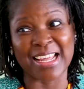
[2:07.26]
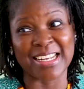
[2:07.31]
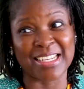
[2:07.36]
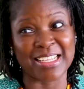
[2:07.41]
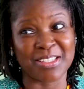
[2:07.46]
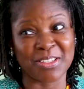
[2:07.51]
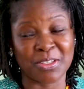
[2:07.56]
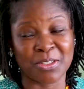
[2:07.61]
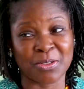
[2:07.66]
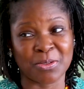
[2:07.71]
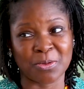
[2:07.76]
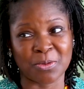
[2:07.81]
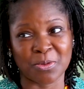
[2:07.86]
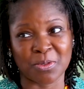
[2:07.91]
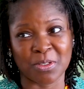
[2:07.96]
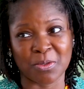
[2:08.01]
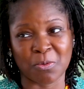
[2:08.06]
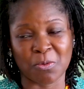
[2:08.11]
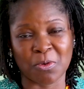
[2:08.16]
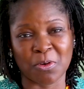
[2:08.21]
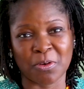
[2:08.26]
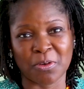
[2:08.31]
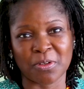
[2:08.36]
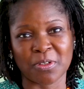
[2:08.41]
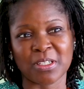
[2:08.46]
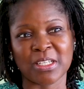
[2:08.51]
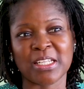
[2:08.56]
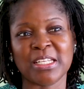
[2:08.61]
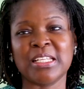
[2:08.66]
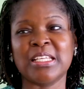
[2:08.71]
added to the
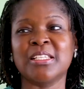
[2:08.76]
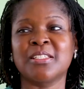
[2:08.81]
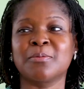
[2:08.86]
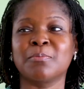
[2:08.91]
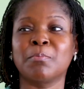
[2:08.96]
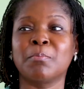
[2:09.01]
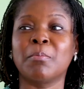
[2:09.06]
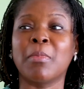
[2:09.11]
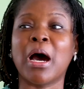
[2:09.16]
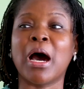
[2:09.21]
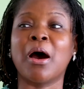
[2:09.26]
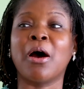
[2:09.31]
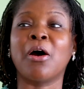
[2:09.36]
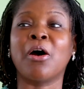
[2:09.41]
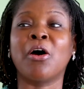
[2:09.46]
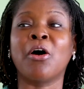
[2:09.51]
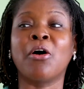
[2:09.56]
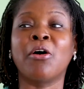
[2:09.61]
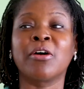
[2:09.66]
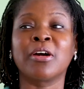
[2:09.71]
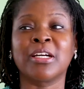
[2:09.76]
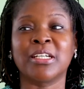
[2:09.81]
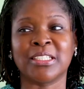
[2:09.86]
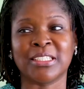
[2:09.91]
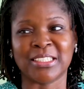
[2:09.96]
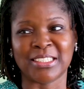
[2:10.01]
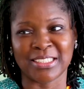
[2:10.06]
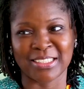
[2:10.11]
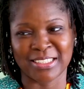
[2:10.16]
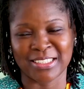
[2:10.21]
word, and it's
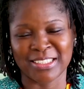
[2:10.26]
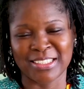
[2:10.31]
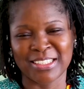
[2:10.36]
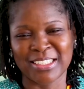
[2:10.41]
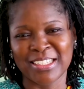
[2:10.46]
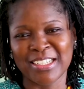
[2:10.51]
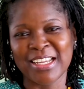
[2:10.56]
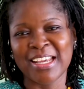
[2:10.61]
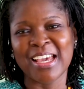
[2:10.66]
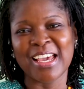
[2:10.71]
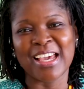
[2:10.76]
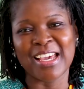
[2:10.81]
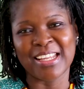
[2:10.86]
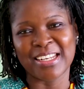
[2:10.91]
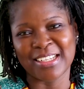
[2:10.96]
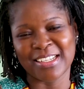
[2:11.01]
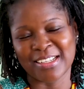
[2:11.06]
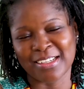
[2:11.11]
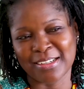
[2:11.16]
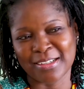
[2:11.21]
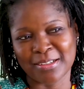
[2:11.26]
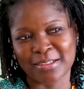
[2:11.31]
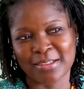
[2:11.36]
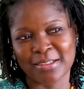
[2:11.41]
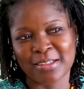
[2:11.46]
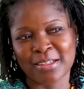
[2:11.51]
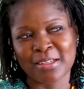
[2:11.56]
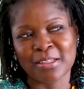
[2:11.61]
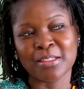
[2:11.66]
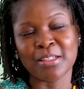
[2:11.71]
Mahogany. And uh,
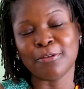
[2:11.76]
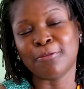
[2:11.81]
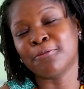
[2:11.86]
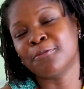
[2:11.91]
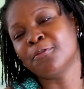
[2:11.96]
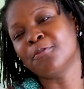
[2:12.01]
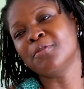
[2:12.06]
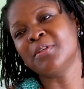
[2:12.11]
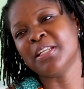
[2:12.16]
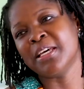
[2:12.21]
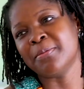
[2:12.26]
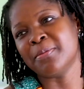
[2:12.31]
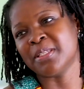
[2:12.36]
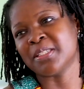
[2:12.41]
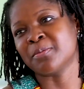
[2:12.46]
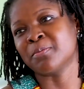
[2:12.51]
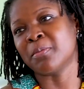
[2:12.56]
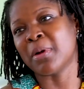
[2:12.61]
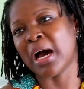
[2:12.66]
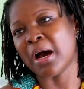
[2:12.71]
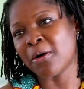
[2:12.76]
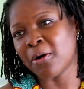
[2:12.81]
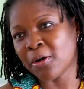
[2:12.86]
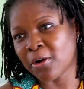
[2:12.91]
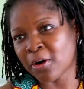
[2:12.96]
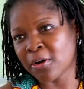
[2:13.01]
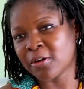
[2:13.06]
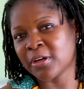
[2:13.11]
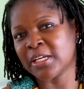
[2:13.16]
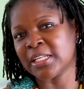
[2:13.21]
the full name is
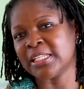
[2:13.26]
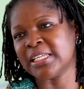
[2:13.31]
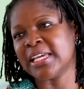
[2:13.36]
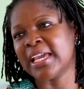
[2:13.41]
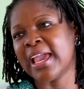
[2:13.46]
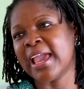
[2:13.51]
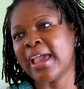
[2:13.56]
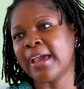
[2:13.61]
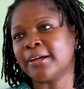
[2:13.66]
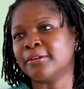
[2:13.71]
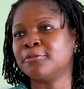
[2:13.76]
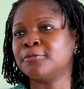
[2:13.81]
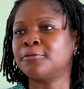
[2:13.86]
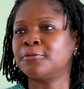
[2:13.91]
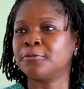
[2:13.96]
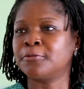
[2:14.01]
Mahogany Health